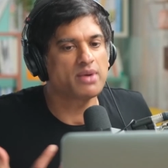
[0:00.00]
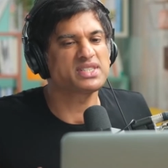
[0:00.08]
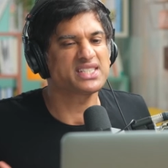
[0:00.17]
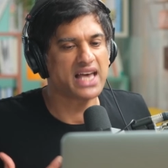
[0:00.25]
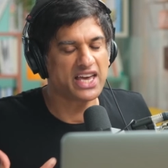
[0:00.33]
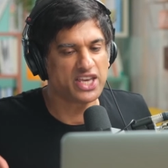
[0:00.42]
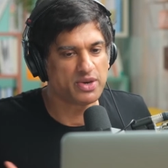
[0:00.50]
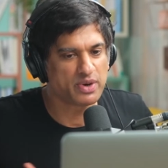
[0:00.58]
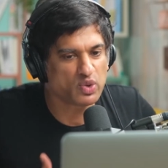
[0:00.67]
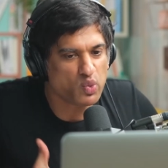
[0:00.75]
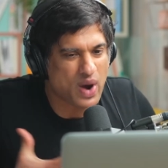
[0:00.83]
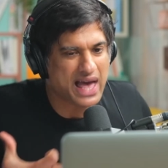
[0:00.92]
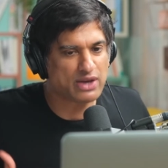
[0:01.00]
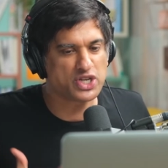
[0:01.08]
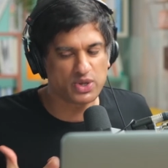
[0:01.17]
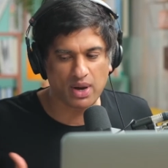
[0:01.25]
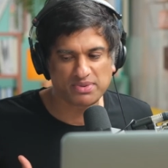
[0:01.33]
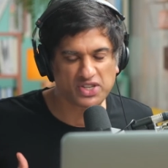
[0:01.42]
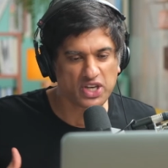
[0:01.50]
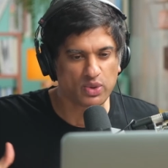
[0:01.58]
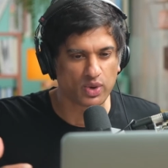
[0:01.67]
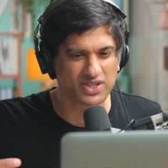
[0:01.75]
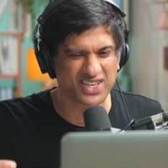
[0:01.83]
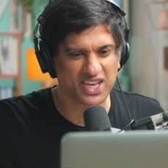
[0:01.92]
upset you and wound you up, so you
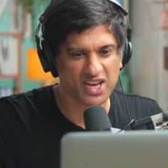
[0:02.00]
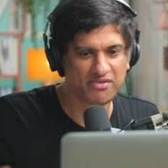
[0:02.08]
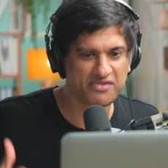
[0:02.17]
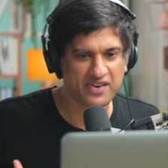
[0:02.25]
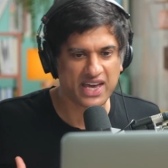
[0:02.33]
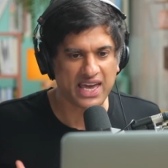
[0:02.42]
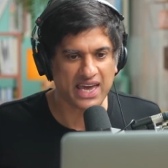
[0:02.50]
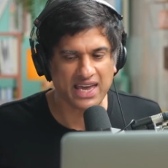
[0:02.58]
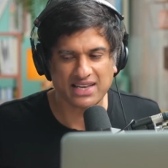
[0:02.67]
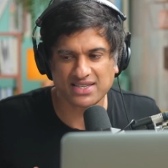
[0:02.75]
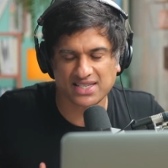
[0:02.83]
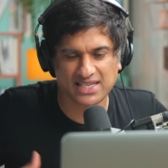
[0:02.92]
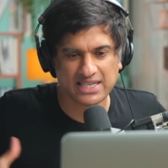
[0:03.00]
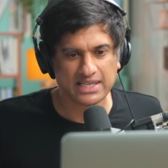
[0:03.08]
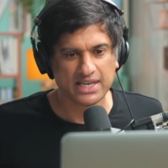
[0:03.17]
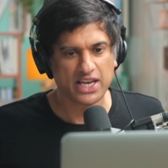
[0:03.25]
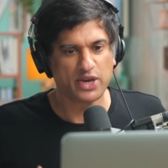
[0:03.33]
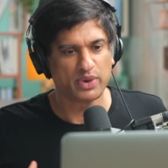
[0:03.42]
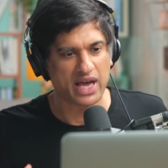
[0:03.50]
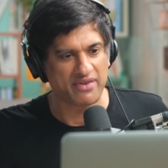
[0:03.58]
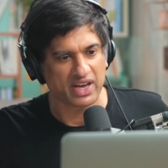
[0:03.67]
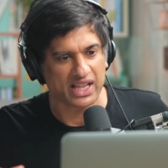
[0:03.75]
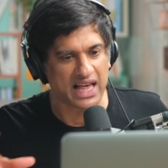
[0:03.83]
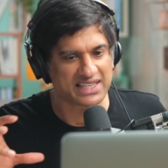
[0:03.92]
want to comfort eat, you want to
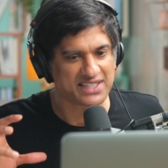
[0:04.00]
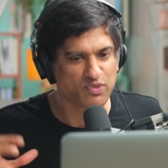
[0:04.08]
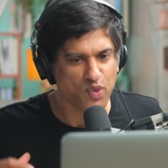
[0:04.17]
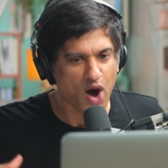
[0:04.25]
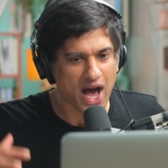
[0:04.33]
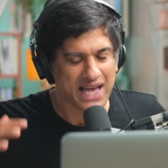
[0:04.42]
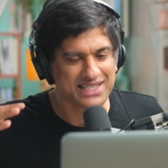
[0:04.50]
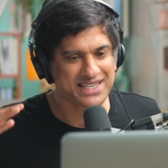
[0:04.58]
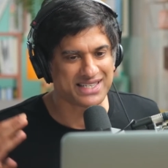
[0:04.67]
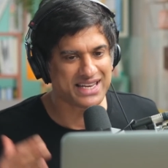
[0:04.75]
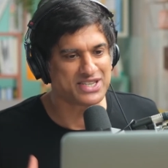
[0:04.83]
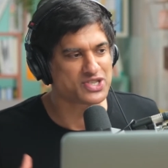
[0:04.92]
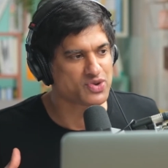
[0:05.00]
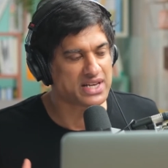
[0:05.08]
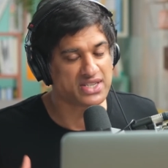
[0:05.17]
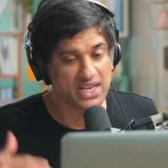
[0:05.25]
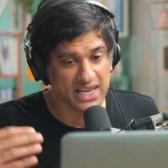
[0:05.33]
have a glass of wine to de-stress.